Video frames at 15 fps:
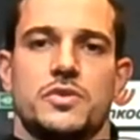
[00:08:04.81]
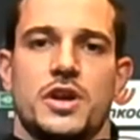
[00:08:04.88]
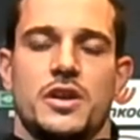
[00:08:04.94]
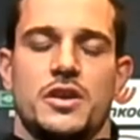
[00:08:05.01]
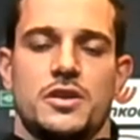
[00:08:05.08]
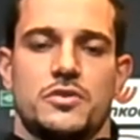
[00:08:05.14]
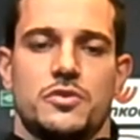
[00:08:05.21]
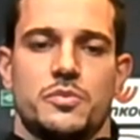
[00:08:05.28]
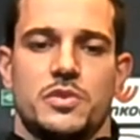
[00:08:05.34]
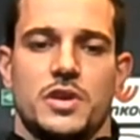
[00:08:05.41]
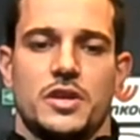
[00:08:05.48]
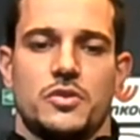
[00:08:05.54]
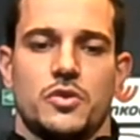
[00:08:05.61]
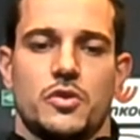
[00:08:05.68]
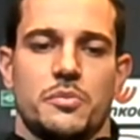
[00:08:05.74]
We are here to
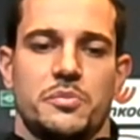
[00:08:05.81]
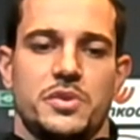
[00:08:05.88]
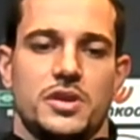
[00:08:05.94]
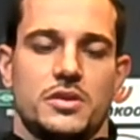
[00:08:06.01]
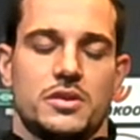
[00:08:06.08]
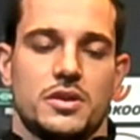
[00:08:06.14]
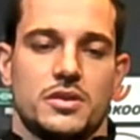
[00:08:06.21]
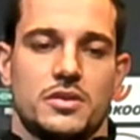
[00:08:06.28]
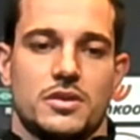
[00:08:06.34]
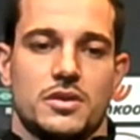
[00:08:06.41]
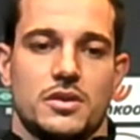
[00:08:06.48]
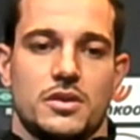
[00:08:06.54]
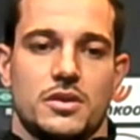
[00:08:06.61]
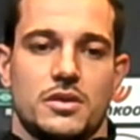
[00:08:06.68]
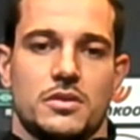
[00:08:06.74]
play, to compete, and
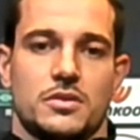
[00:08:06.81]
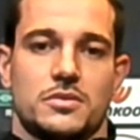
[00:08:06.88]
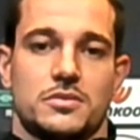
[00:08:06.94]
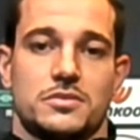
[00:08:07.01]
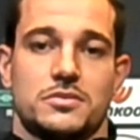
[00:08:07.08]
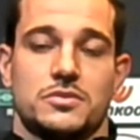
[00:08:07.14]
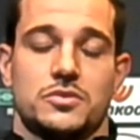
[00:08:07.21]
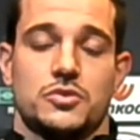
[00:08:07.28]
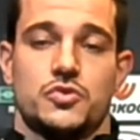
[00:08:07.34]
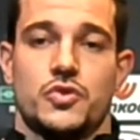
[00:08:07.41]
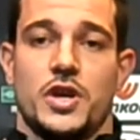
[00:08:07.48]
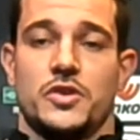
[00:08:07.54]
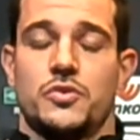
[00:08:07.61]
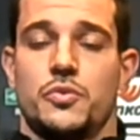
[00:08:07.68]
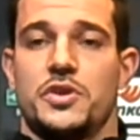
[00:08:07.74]
to
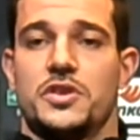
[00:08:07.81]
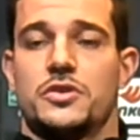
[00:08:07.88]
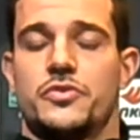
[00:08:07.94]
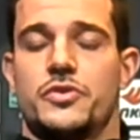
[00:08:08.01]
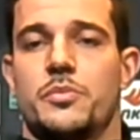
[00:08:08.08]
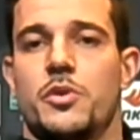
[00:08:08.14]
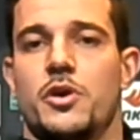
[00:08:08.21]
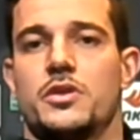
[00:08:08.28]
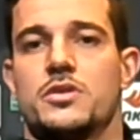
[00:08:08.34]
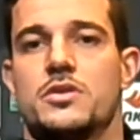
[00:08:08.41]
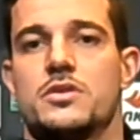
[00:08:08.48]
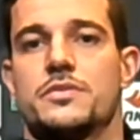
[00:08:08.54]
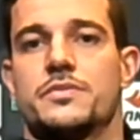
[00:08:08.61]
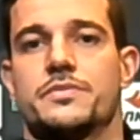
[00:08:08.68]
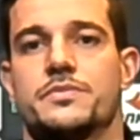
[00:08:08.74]
try to win the 3
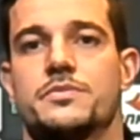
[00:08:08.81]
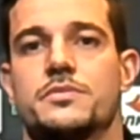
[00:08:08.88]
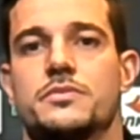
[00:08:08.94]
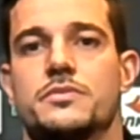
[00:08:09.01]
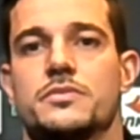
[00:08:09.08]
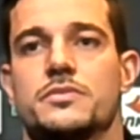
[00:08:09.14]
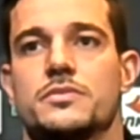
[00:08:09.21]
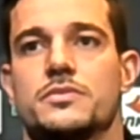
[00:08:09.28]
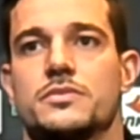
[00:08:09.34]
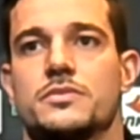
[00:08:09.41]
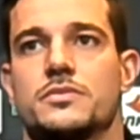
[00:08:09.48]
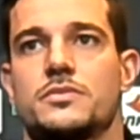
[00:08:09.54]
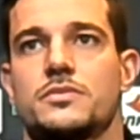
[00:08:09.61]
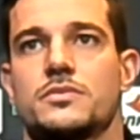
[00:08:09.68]
points. Thank you.